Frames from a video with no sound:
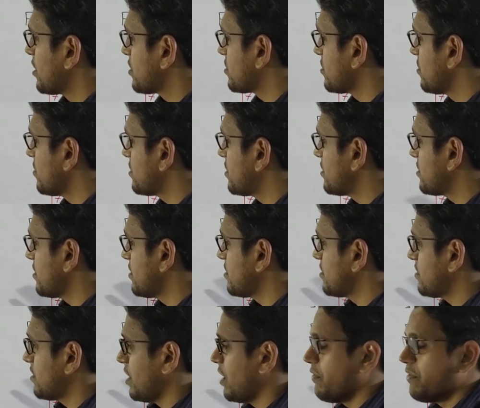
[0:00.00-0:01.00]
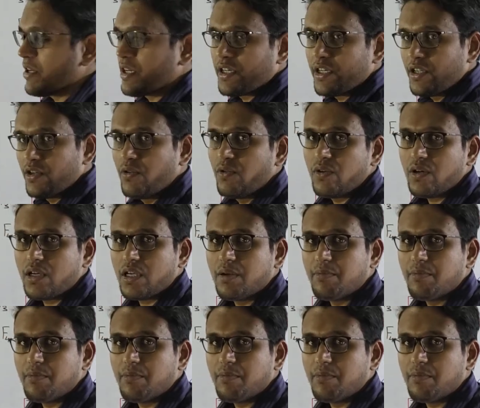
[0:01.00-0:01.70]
So this is our new